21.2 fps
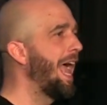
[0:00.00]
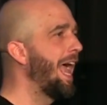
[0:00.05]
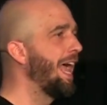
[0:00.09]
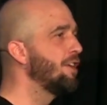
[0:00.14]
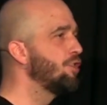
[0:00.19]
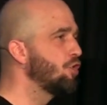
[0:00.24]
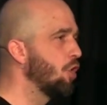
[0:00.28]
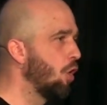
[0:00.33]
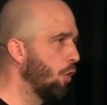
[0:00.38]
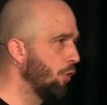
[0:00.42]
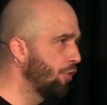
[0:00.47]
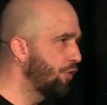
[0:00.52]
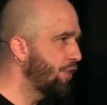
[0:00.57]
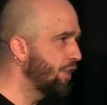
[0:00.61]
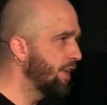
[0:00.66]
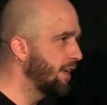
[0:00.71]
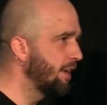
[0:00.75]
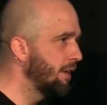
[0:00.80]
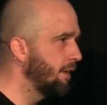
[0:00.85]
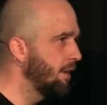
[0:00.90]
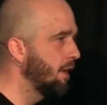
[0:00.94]
And don't
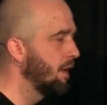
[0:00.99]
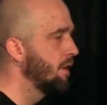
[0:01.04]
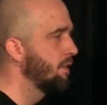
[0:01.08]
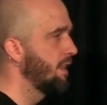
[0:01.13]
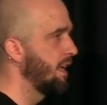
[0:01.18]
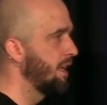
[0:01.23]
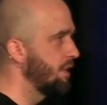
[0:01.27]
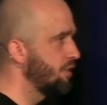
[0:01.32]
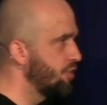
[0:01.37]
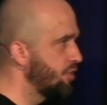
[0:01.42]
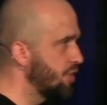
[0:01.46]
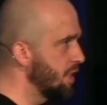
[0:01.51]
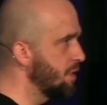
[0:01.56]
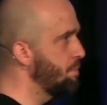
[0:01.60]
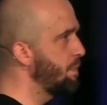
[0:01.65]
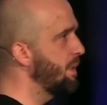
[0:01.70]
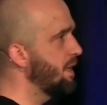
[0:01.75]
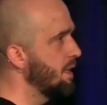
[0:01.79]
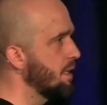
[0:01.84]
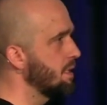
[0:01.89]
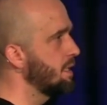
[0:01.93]
think that it's just
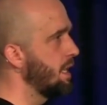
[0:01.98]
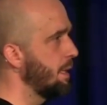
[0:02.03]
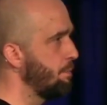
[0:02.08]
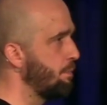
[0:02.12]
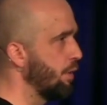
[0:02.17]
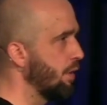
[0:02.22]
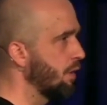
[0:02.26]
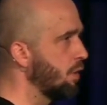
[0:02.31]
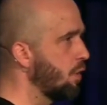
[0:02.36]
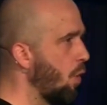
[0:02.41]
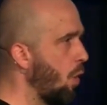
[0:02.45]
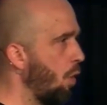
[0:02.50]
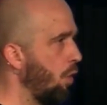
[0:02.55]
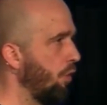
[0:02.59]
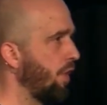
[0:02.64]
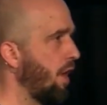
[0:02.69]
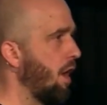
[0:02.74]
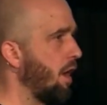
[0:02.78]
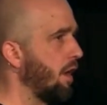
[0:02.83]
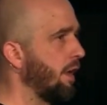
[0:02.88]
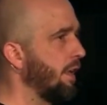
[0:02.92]
because they put gold
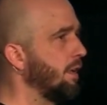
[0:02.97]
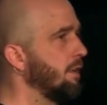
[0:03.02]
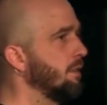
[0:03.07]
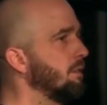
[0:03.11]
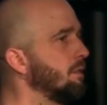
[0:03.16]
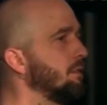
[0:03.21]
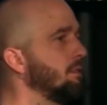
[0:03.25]
on it.